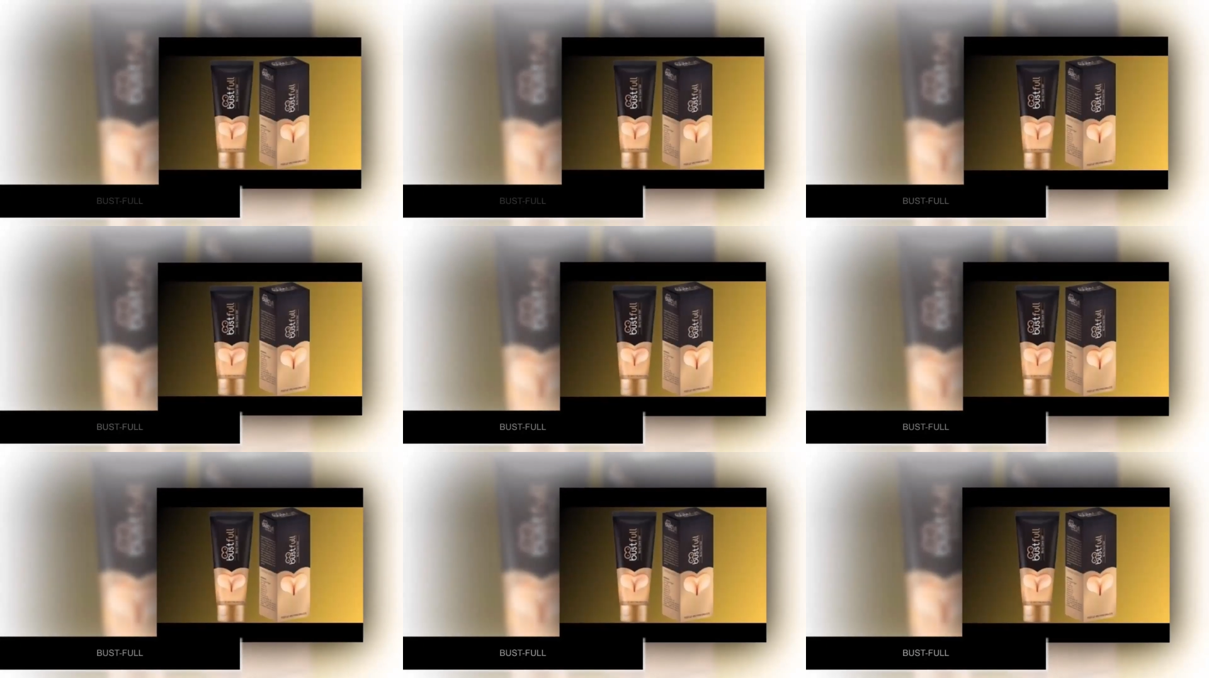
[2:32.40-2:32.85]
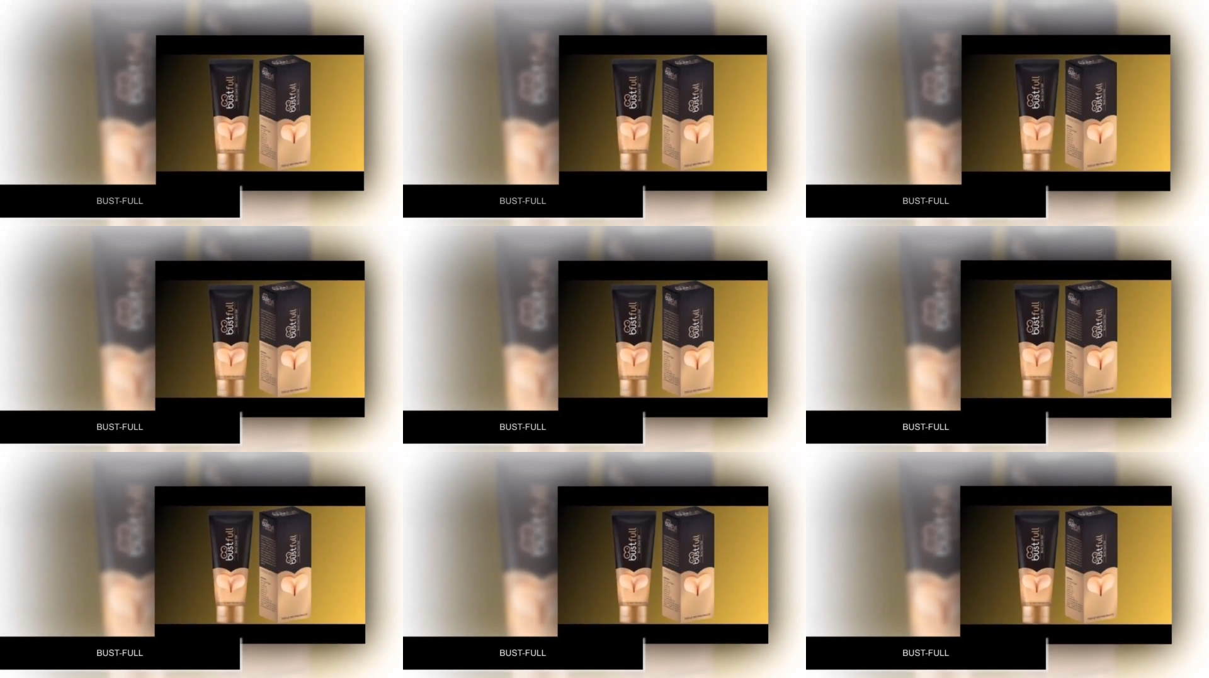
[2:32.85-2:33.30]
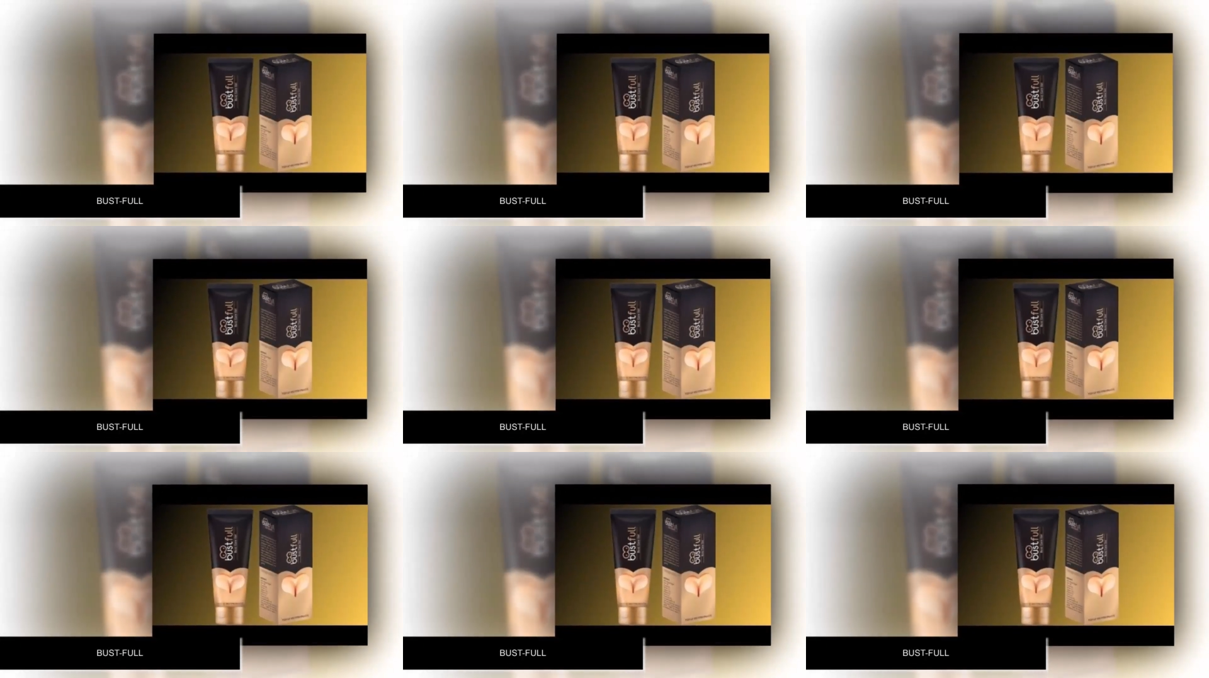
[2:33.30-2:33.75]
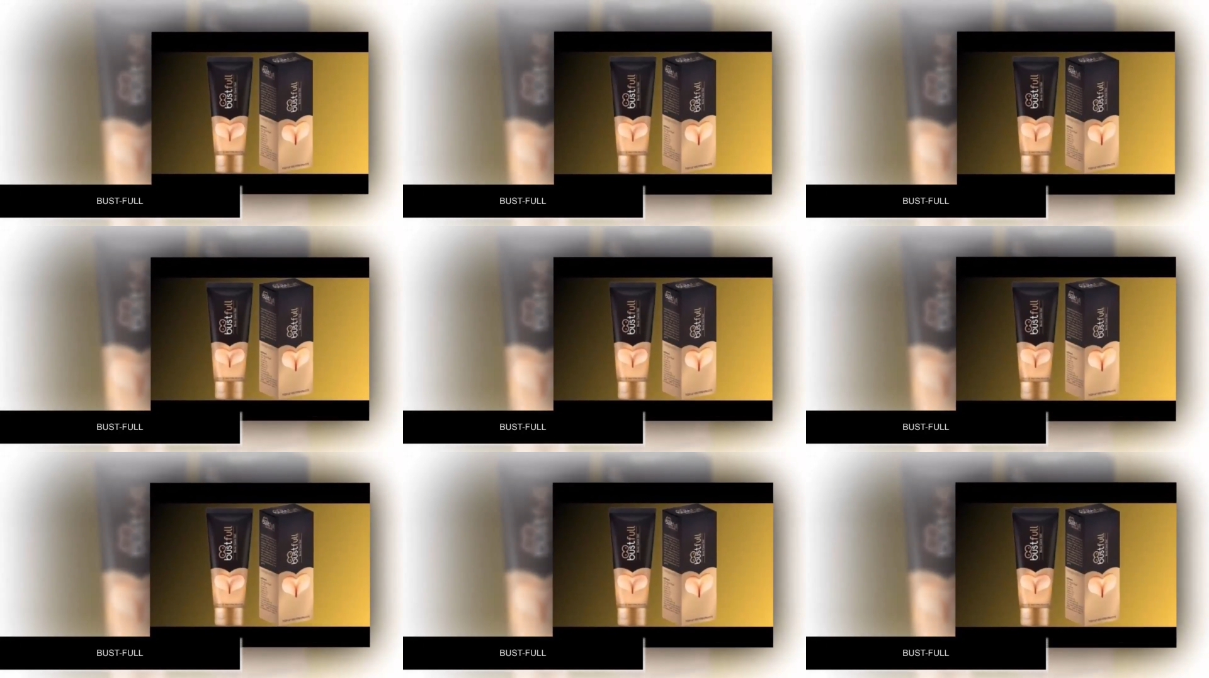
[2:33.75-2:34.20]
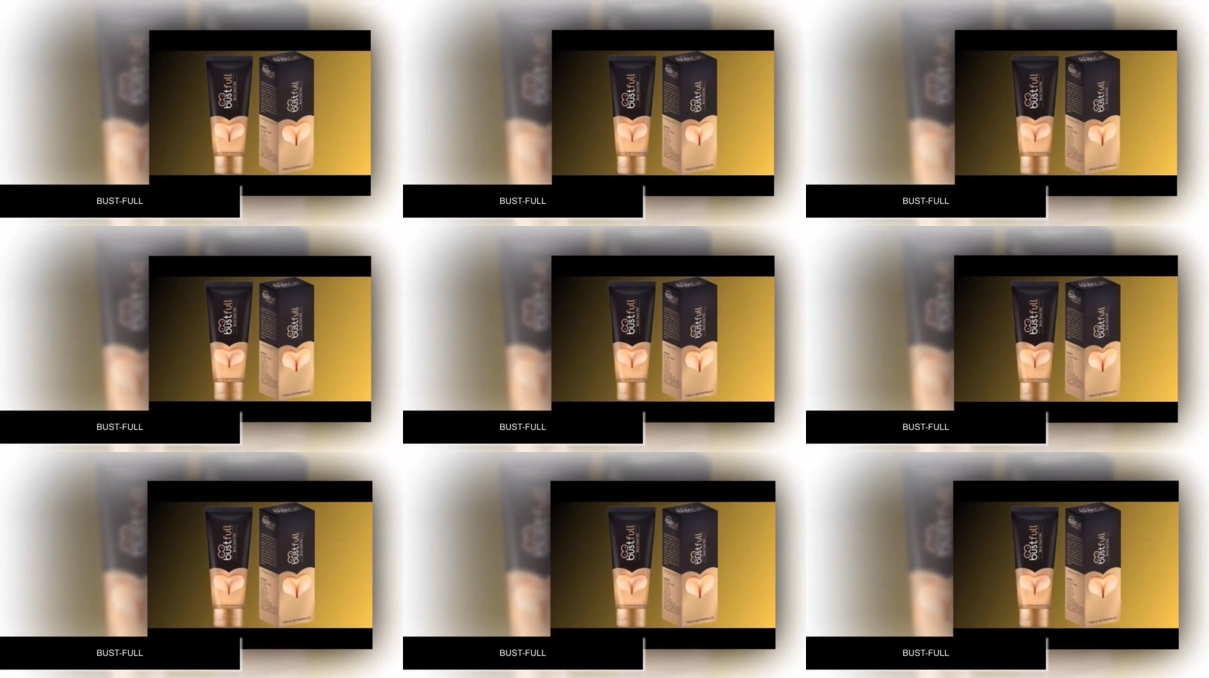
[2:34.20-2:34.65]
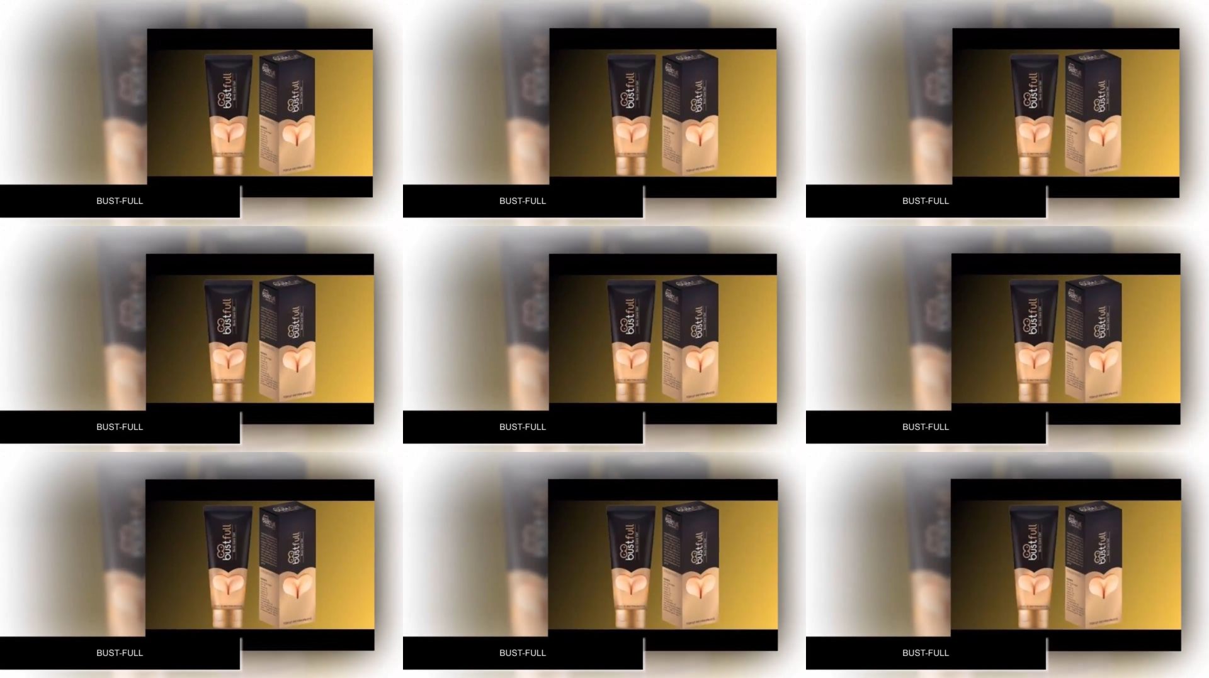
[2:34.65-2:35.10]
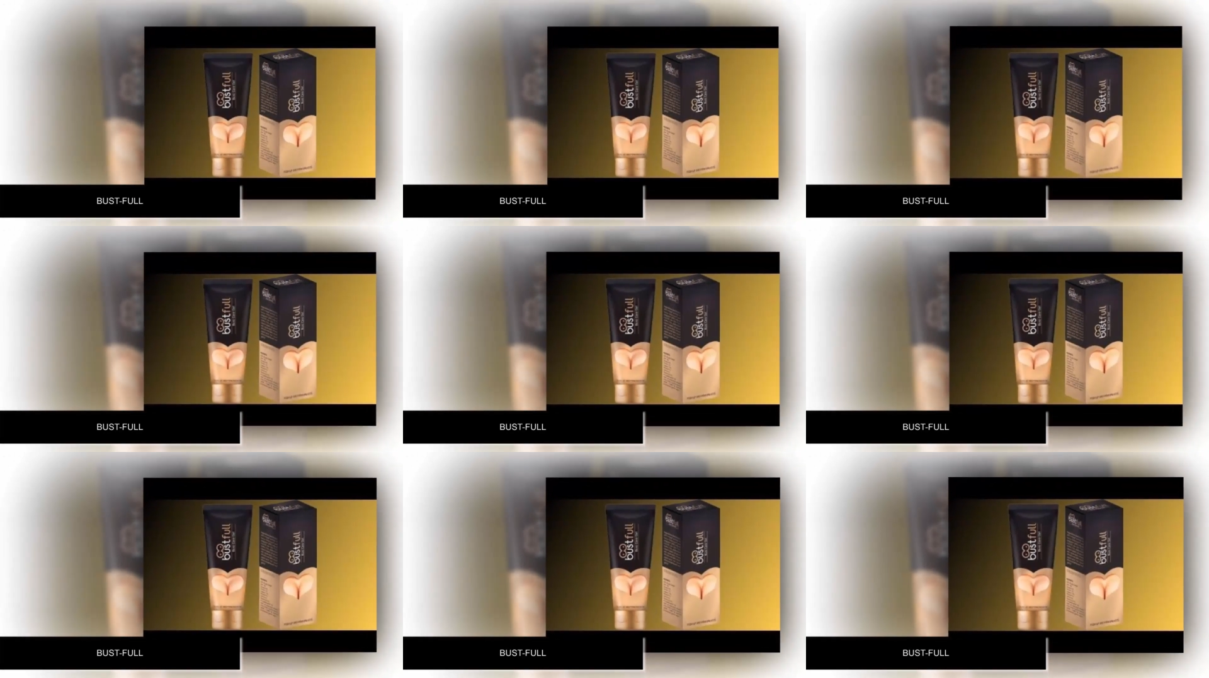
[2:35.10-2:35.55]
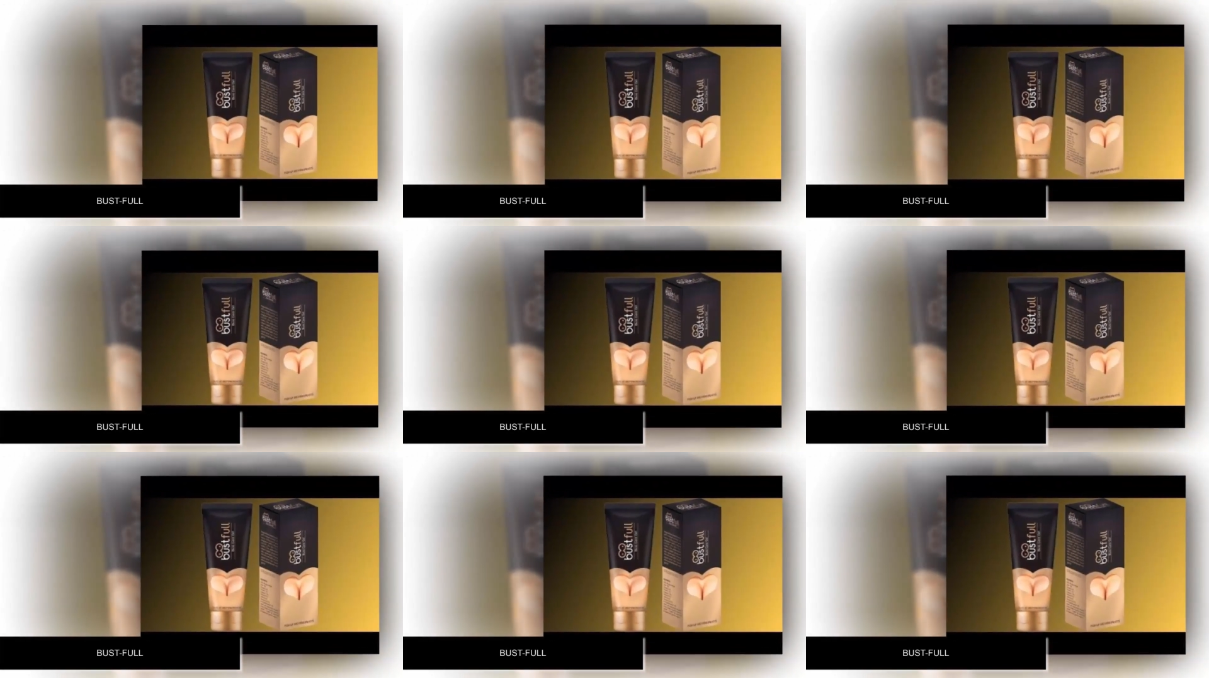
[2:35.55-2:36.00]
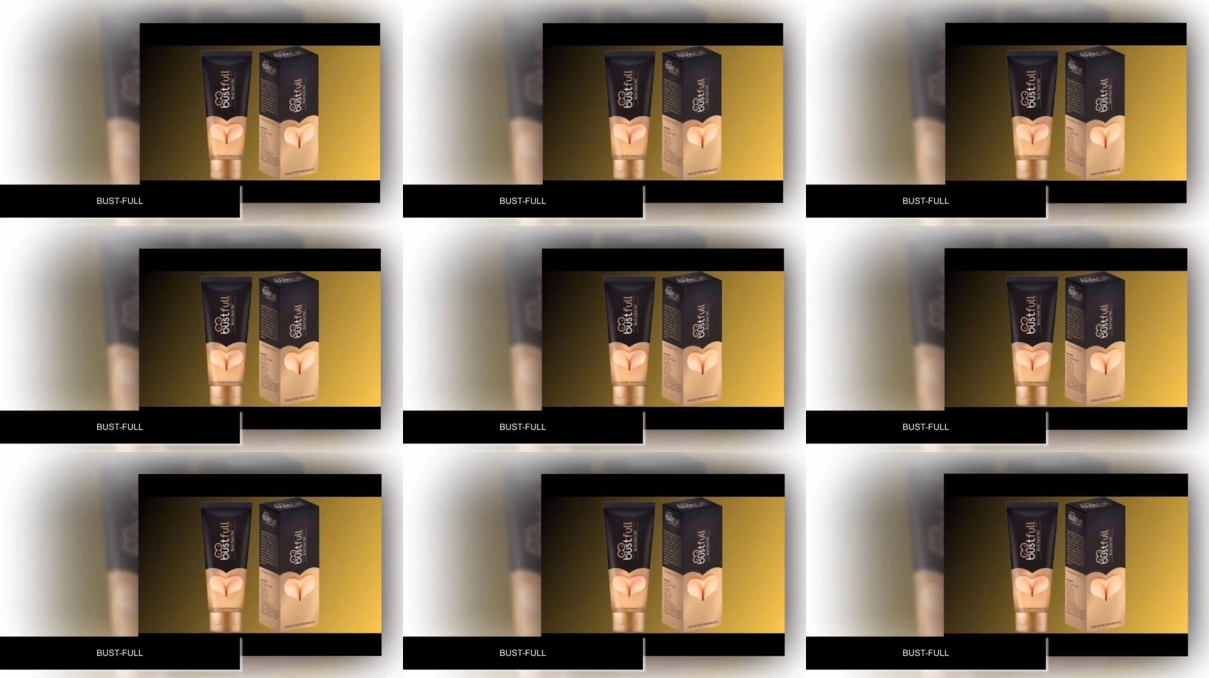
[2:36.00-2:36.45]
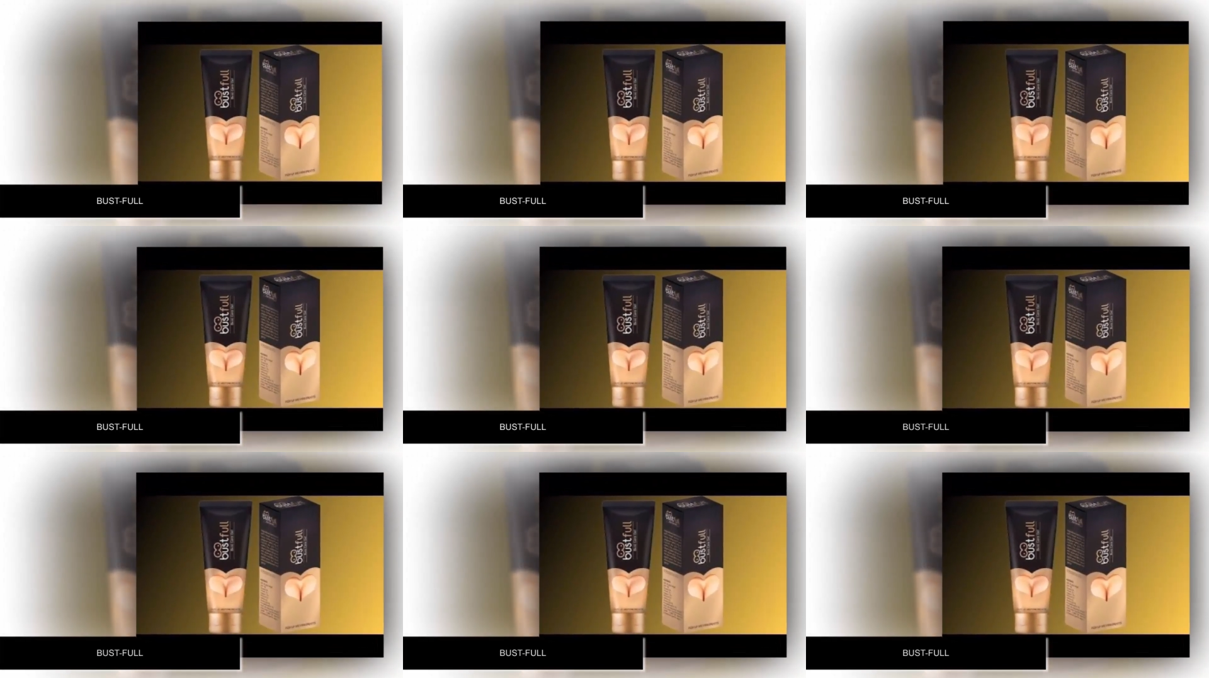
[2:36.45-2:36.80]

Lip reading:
(no speaker visible)